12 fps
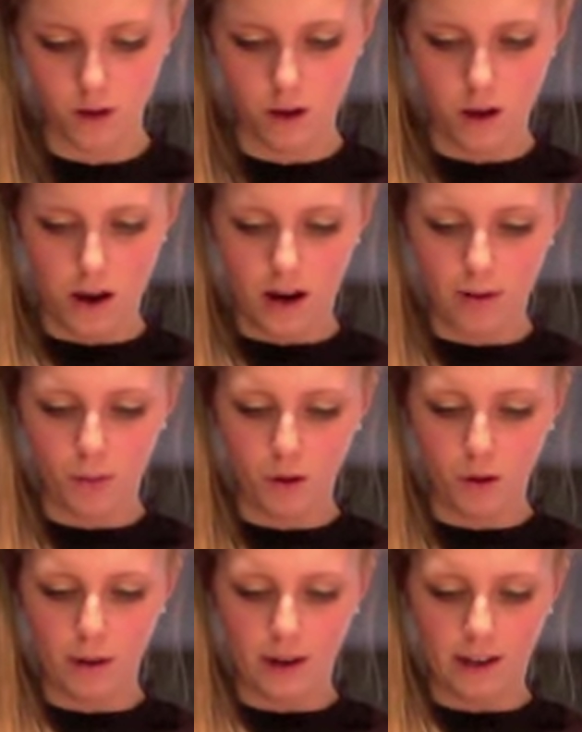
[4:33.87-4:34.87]
I'd pour it
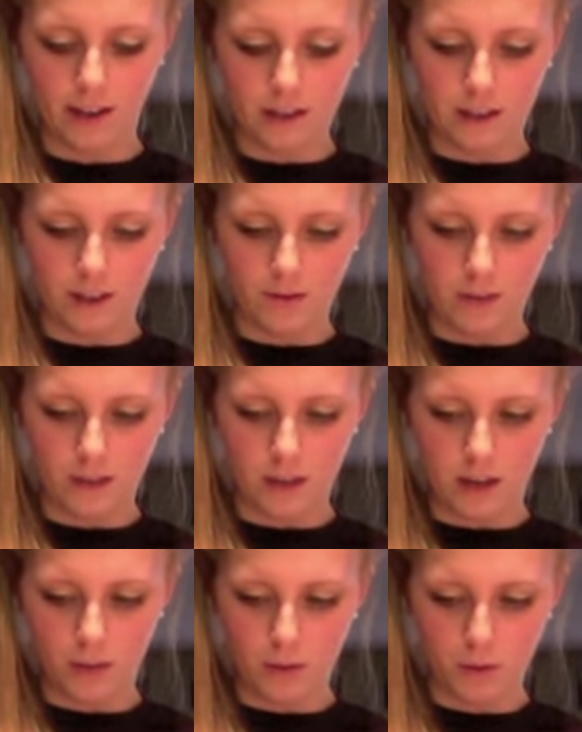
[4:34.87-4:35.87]
back in and see if it's a
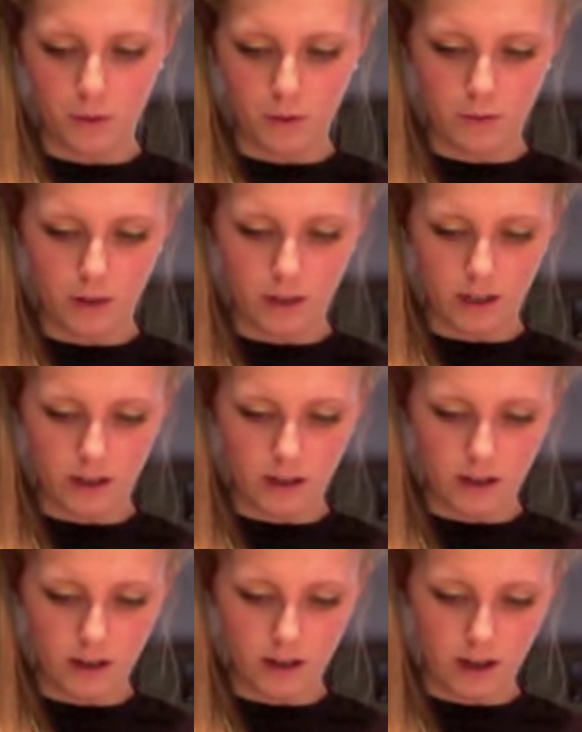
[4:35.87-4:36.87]
tablespoon, but
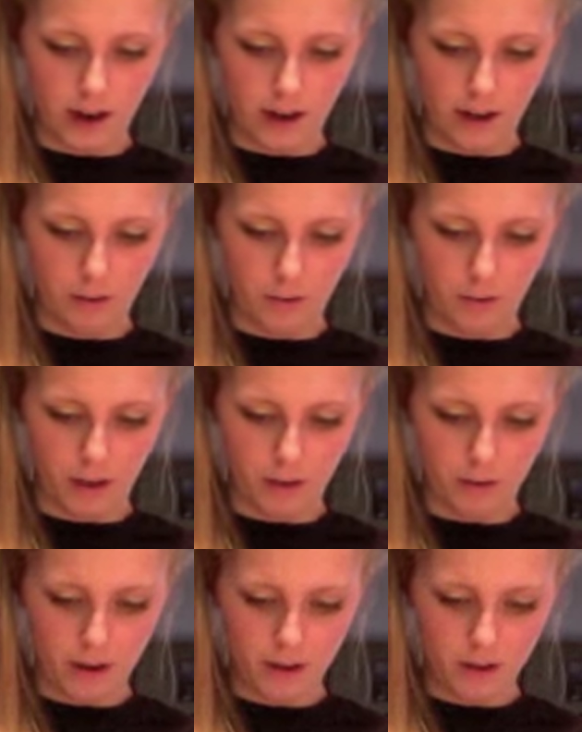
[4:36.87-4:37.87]
I would make a
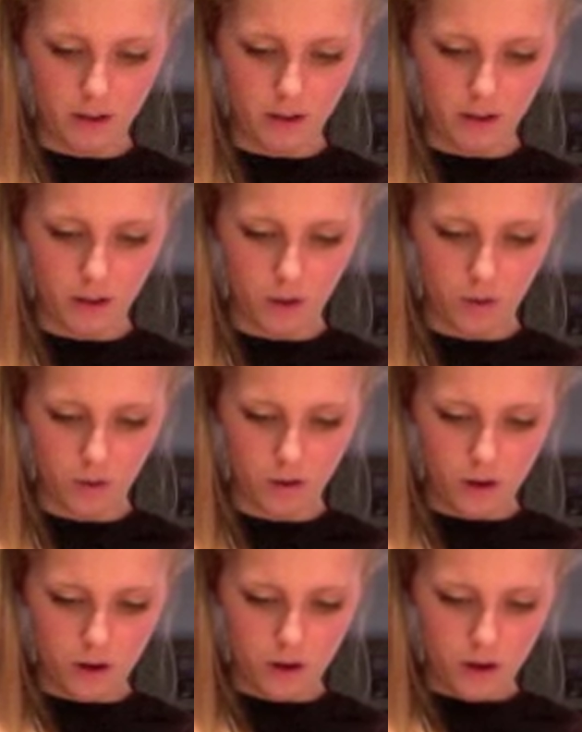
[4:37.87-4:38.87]
mess. So
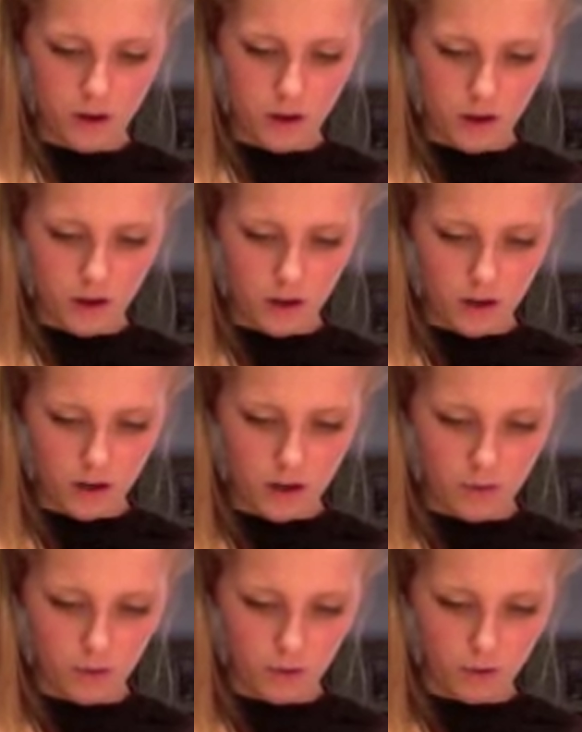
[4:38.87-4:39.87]
I
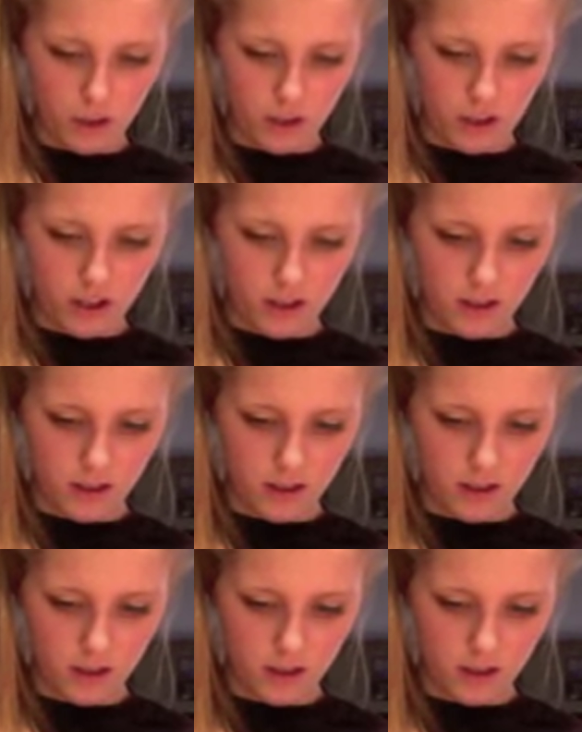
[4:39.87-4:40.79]
will just